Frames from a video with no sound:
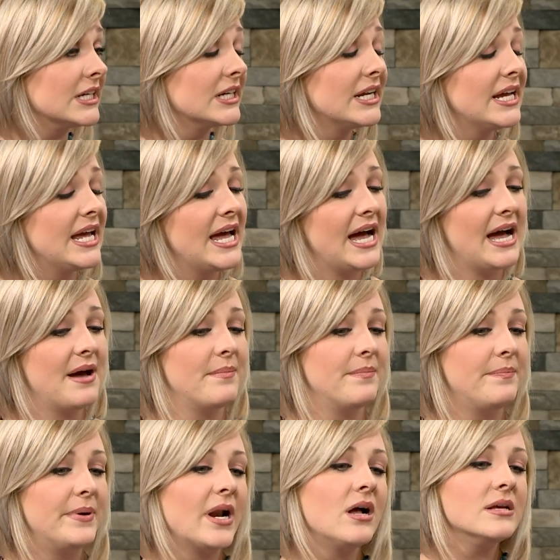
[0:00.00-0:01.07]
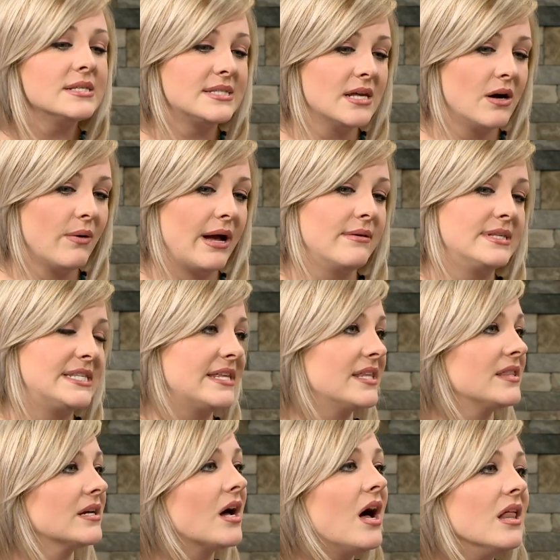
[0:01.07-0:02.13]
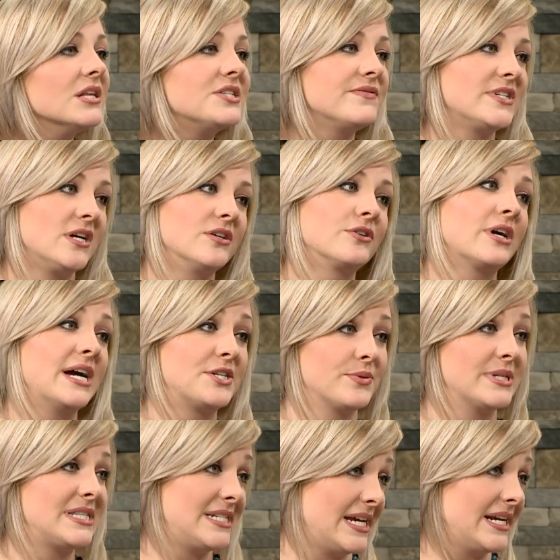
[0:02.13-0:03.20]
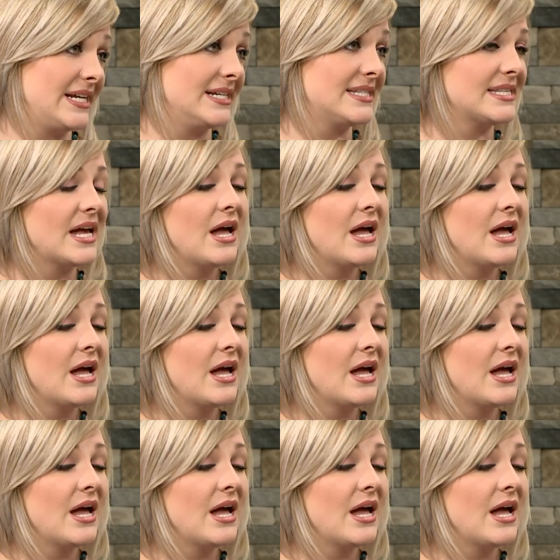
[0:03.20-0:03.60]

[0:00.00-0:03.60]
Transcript: Mm -hmm. um, but also, I would say that the College of Adult and Graduate Studies,